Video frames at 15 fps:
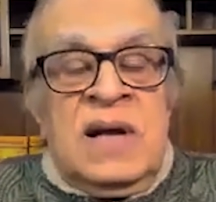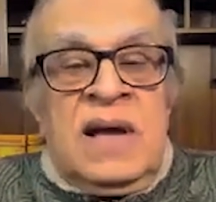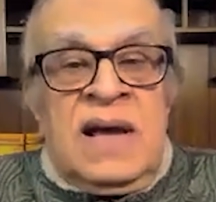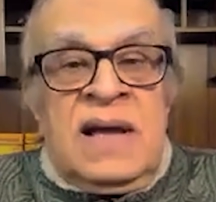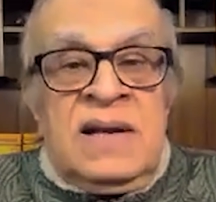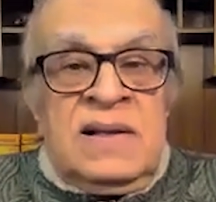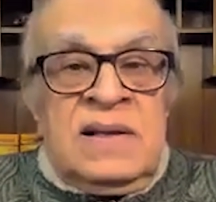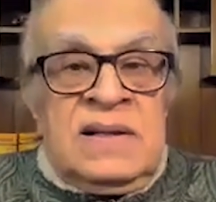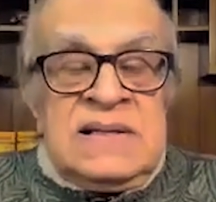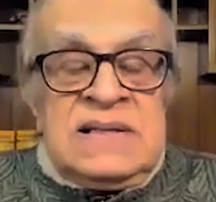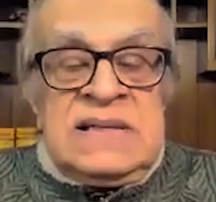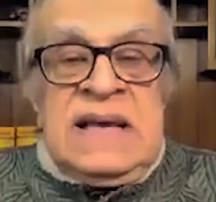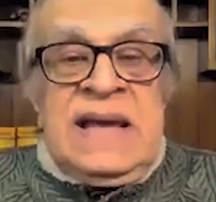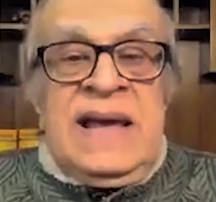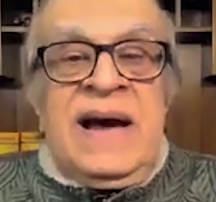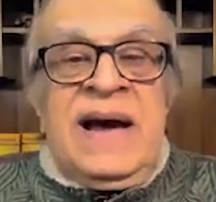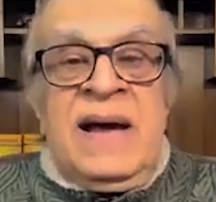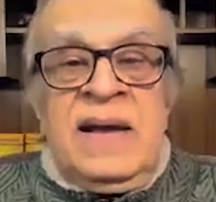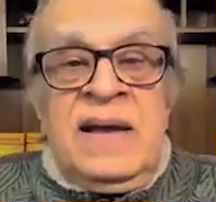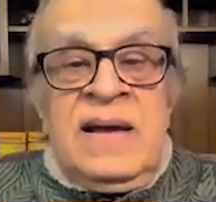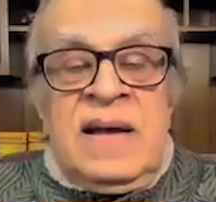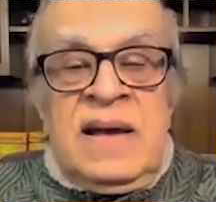And this is
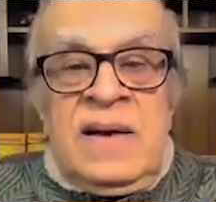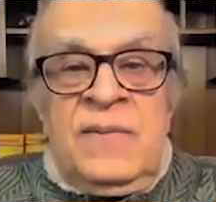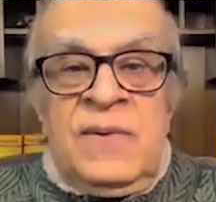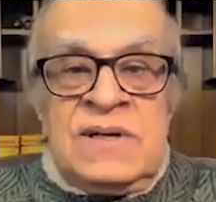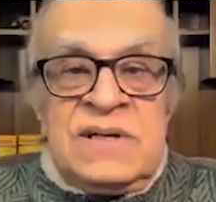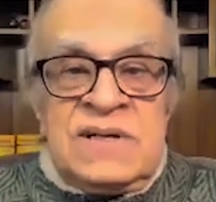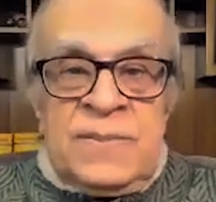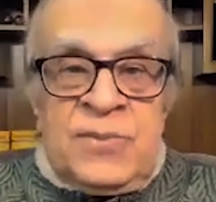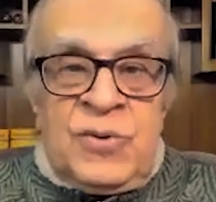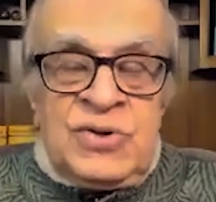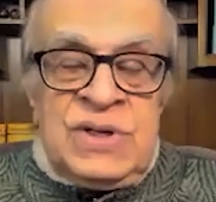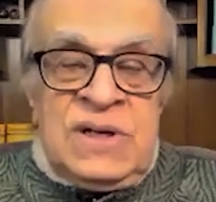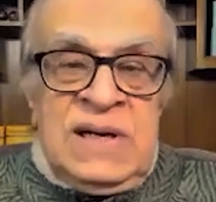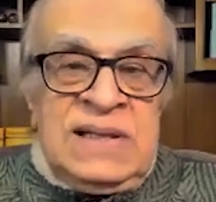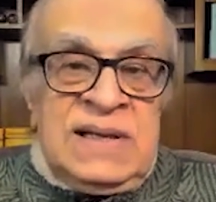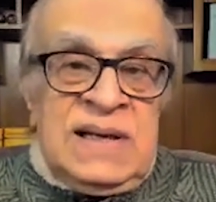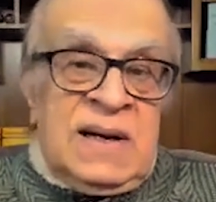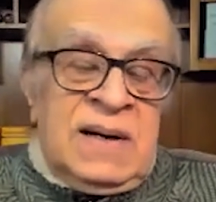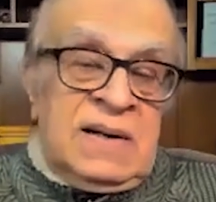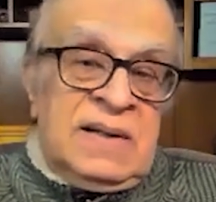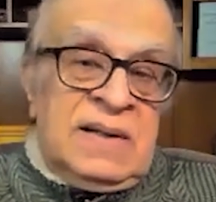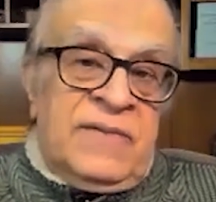AI, and which is supposedly
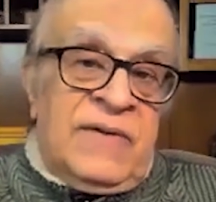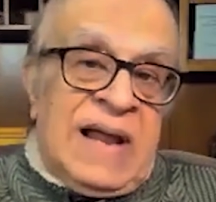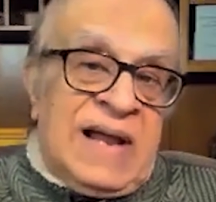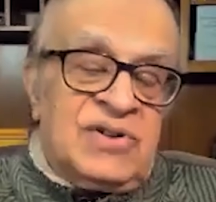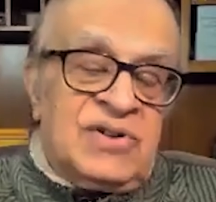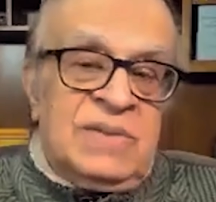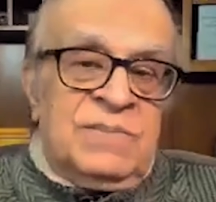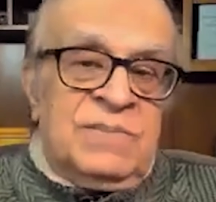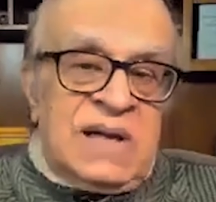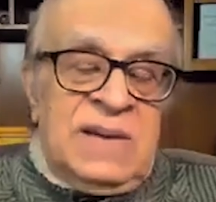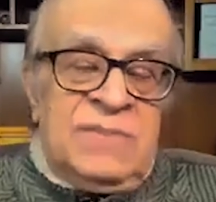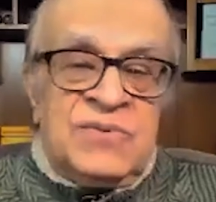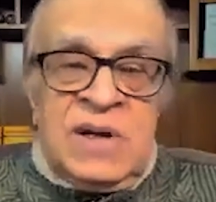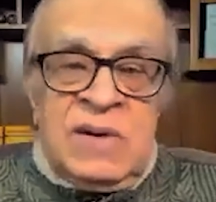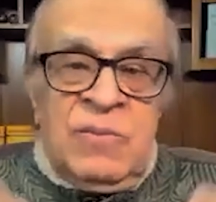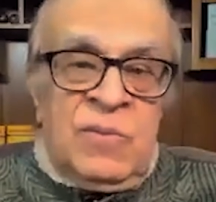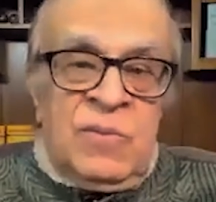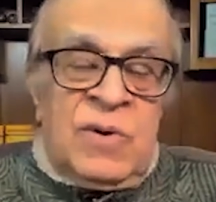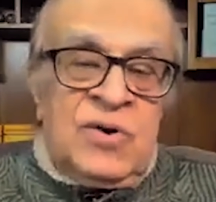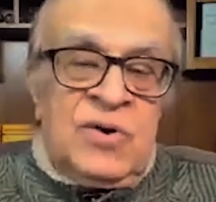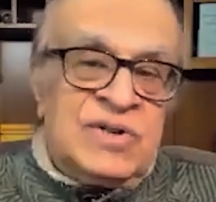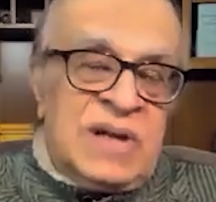their flagship. They keep saying we
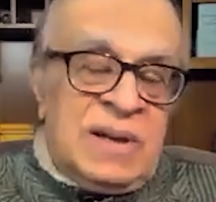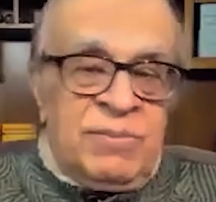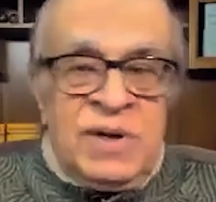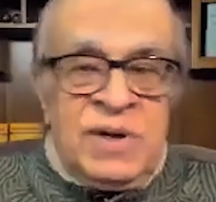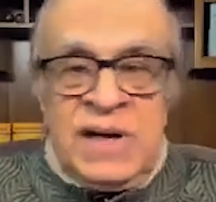want to champion